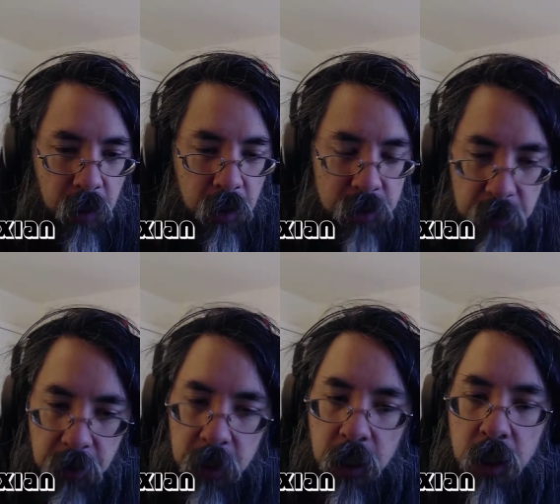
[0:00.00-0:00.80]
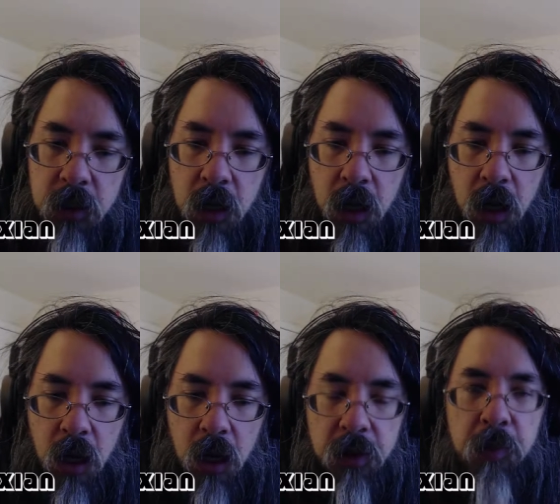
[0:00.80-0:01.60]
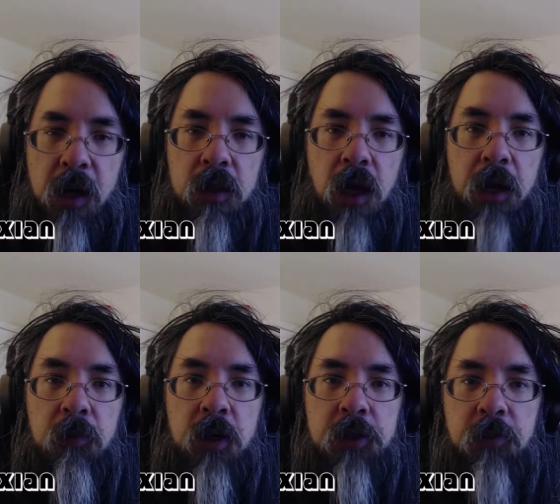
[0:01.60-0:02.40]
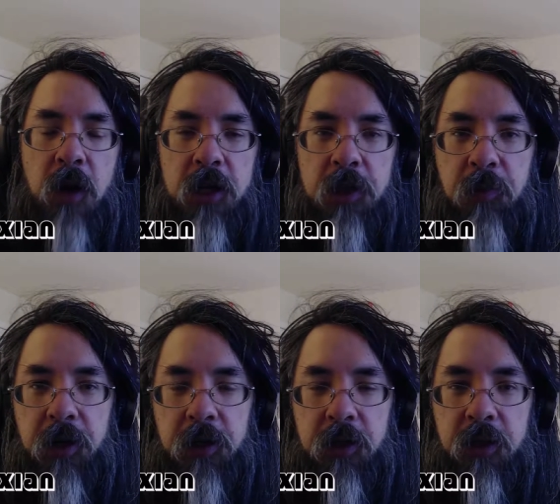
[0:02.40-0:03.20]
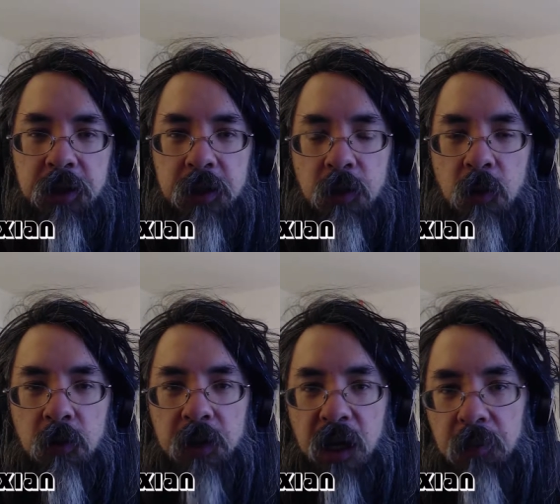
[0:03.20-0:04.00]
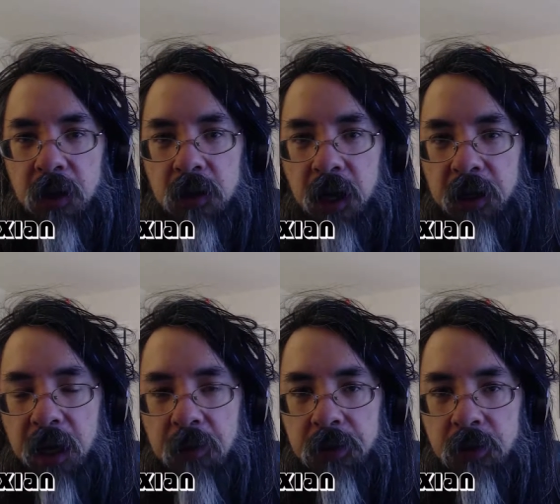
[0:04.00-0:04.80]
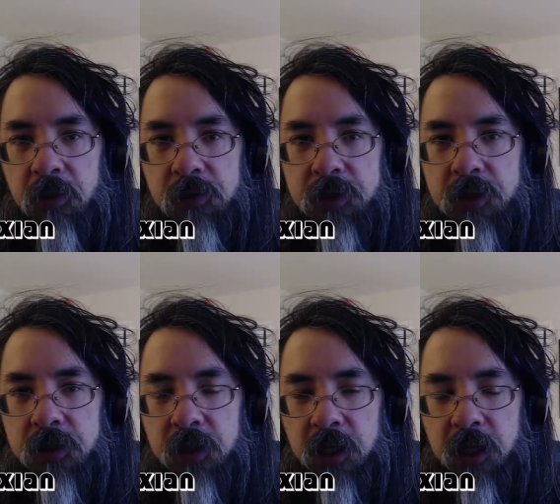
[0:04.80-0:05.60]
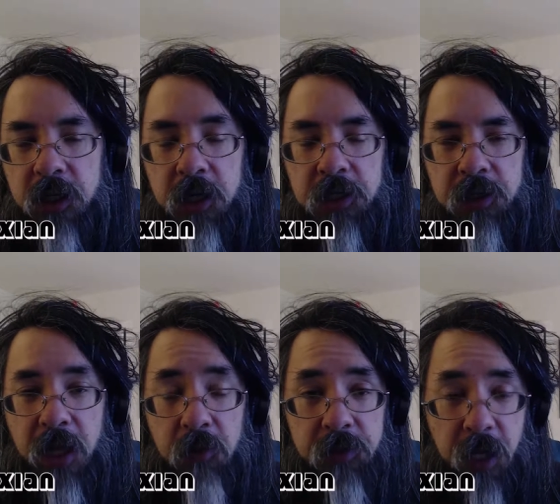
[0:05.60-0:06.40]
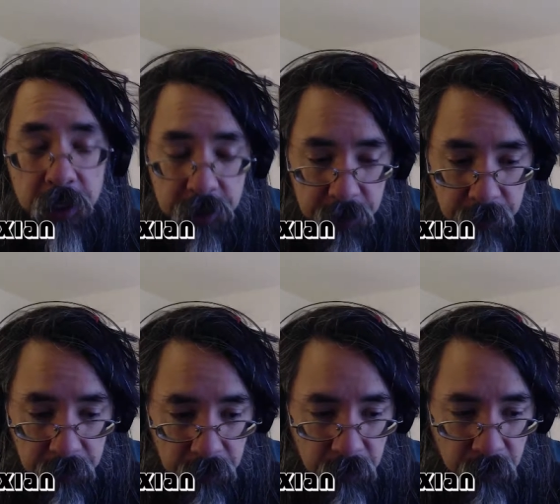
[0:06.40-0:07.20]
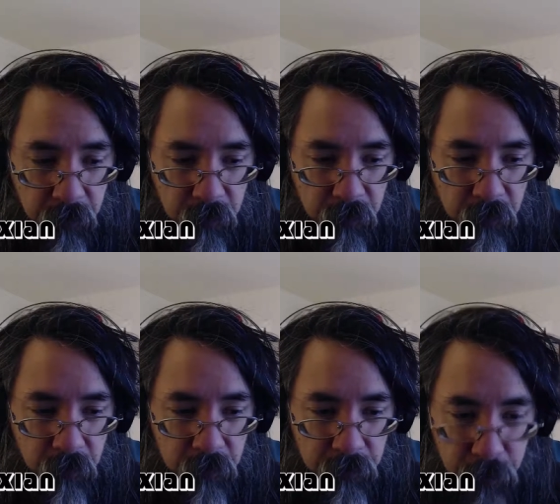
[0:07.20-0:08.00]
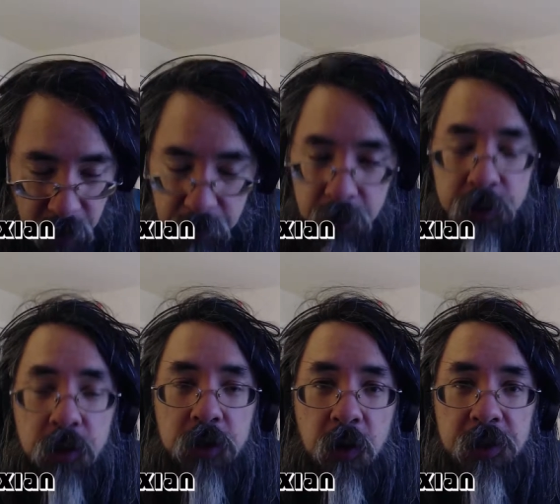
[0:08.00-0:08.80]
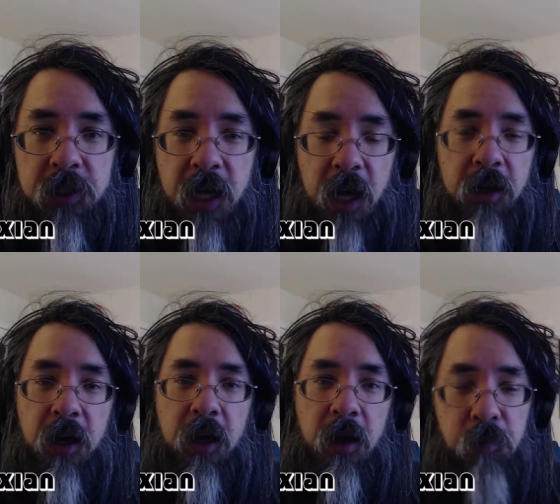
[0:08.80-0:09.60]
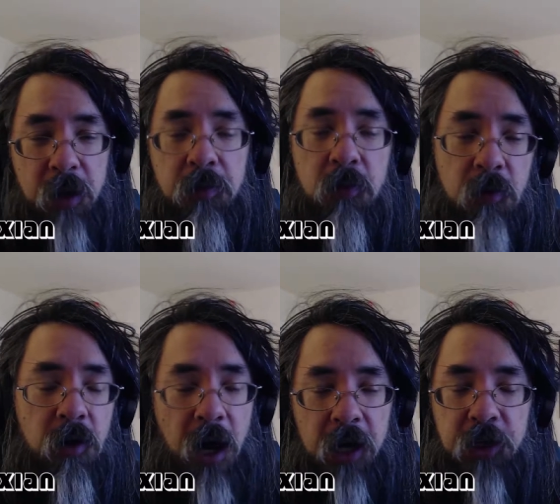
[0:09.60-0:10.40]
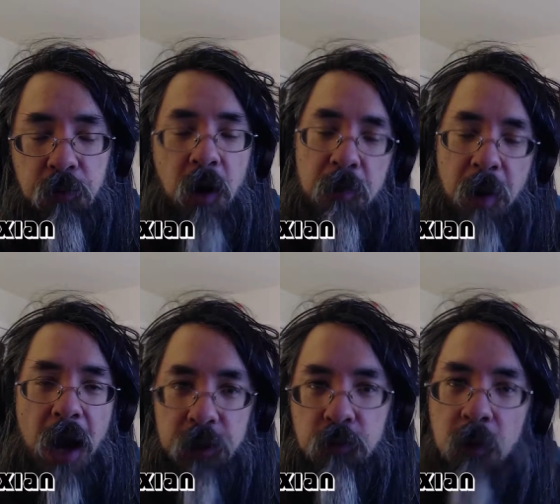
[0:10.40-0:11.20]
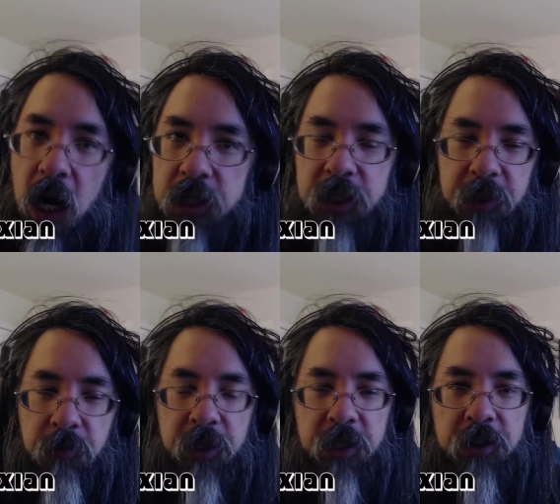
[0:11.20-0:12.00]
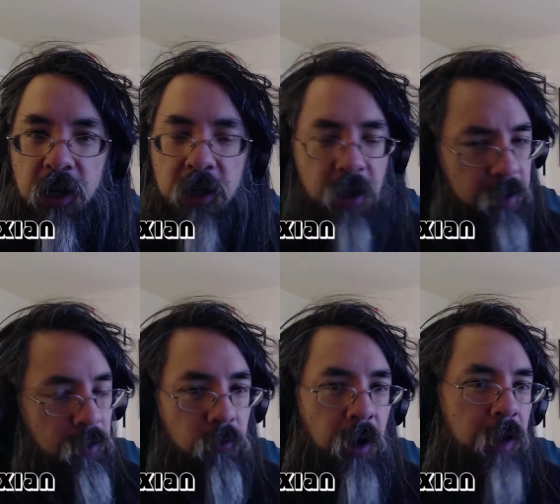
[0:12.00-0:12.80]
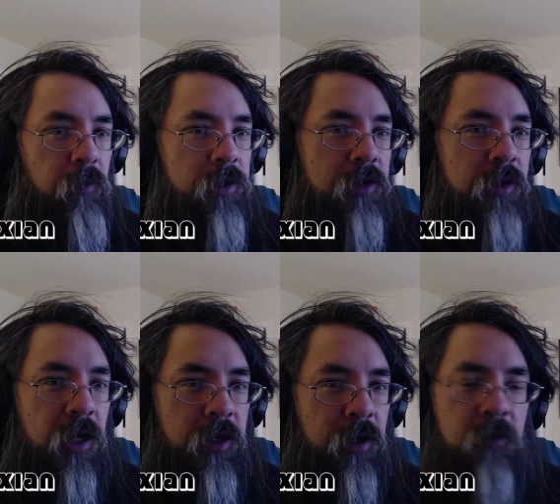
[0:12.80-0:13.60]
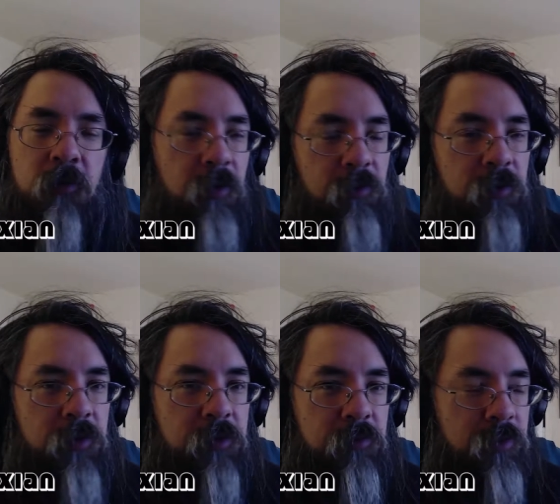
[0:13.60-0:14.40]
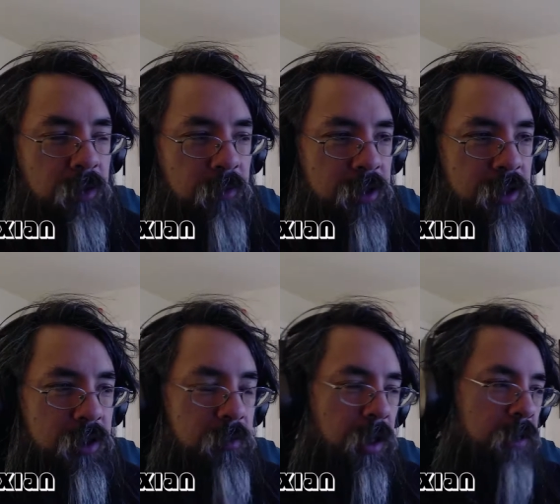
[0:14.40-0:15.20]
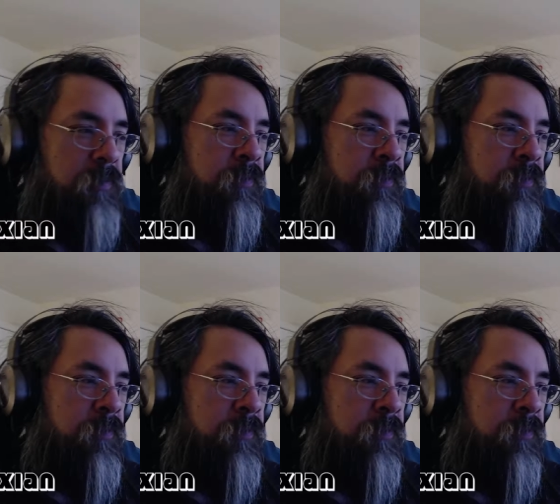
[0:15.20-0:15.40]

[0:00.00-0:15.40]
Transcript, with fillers: Some were good. Uh, the Bud Light ones were actually pretty good. The whole Bud Light Game of Thrones uh, connection, that was actually... People took notice of that. People were actually went back to watching when they saw that, like, oh, wait, what's going on here? What, what, what's you know, what's this about?